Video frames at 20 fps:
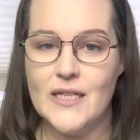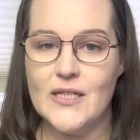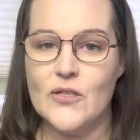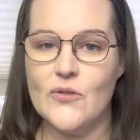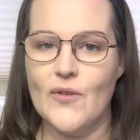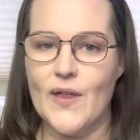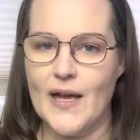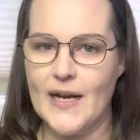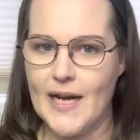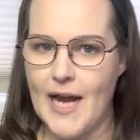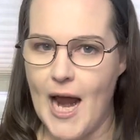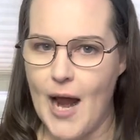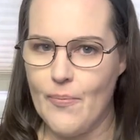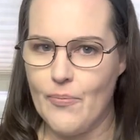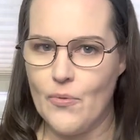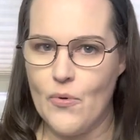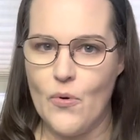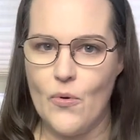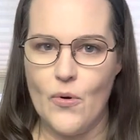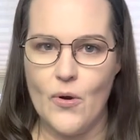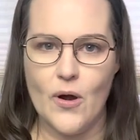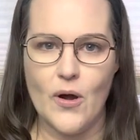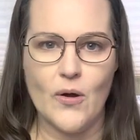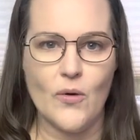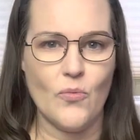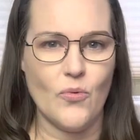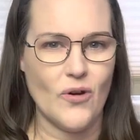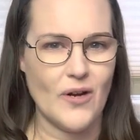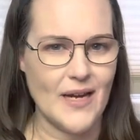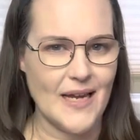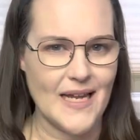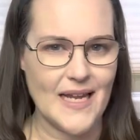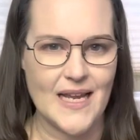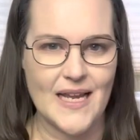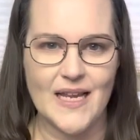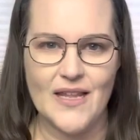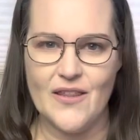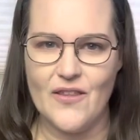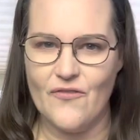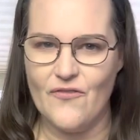So that Capricorn, we're
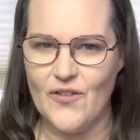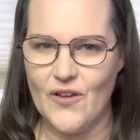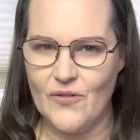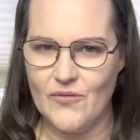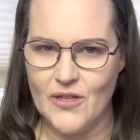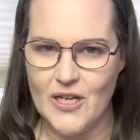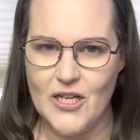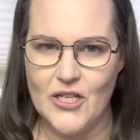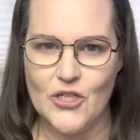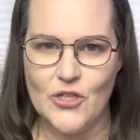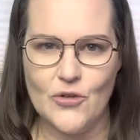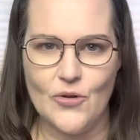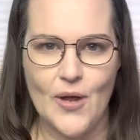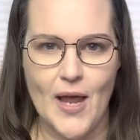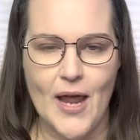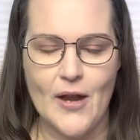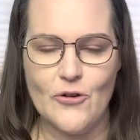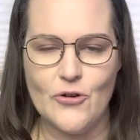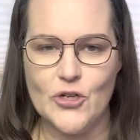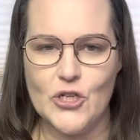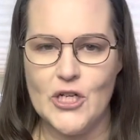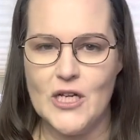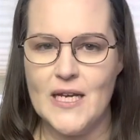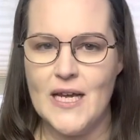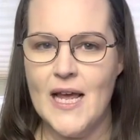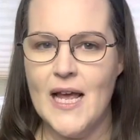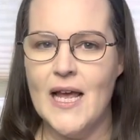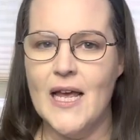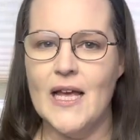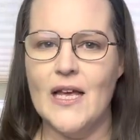in the foundational energy.